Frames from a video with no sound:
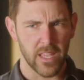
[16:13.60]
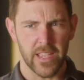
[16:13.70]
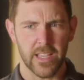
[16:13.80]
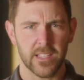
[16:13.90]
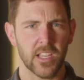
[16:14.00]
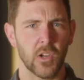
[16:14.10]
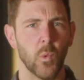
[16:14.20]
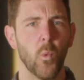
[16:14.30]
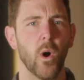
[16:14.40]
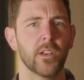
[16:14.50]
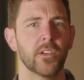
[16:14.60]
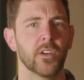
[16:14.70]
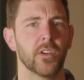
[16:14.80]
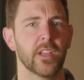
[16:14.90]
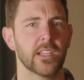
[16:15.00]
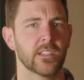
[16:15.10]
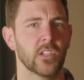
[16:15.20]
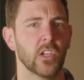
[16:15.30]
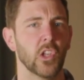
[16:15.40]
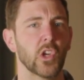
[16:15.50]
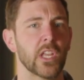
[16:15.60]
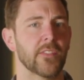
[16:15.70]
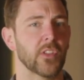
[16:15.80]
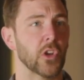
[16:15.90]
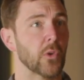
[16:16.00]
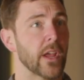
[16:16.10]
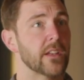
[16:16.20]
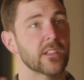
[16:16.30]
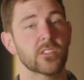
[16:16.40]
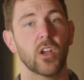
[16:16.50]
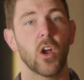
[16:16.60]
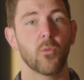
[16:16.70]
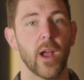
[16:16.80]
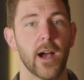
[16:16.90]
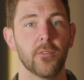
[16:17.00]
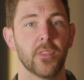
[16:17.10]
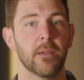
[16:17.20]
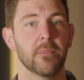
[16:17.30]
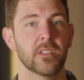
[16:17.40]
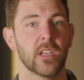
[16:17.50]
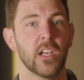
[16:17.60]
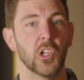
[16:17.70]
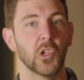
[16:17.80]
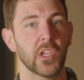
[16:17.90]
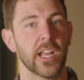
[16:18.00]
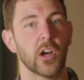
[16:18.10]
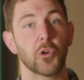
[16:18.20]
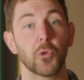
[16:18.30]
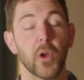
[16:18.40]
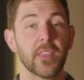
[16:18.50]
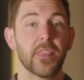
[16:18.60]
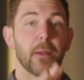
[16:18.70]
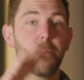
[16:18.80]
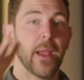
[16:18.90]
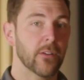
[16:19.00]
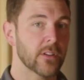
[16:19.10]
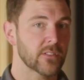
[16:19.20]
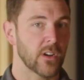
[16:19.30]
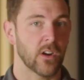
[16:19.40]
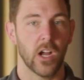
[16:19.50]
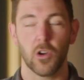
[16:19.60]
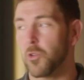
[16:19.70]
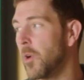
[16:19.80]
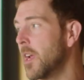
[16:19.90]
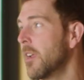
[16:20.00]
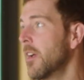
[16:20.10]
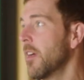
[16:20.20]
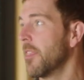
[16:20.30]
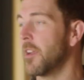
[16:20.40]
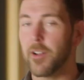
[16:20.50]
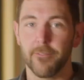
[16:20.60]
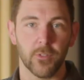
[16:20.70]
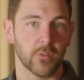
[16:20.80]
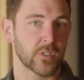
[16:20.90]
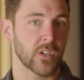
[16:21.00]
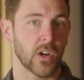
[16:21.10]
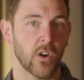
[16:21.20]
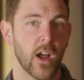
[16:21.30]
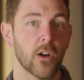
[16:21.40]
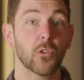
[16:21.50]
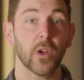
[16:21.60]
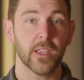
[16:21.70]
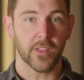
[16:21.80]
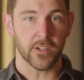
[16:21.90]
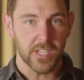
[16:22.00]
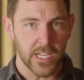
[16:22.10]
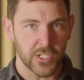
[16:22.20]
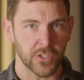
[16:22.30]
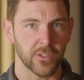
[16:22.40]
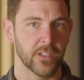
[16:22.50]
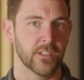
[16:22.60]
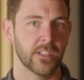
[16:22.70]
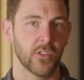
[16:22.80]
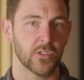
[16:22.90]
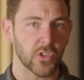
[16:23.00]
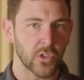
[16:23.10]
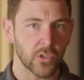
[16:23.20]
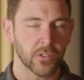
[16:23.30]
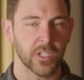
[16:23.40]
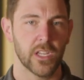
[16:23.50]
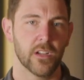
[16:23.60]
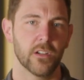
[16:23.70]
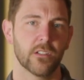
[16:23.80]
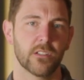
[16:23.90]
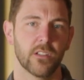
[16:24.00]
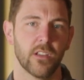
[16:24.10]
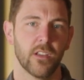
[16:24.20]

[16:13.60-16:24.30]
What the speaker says: is in wonder, is looking at the greatness around them, is looking how great their parents are, how great their influences are, or how great their teacher is in those early years.